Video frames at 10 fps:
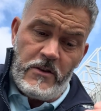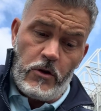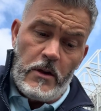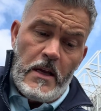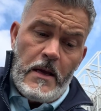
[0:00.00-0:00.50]

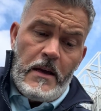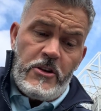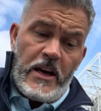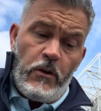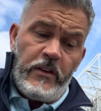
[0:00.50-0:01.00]
So
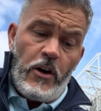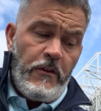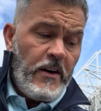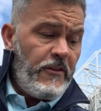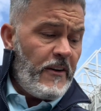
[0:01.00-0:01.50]
Chelsea,
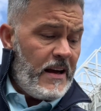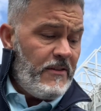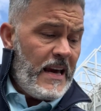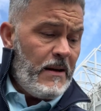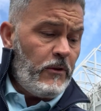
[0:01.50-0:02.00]
of their 5
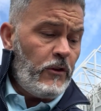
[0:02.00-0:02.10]
games,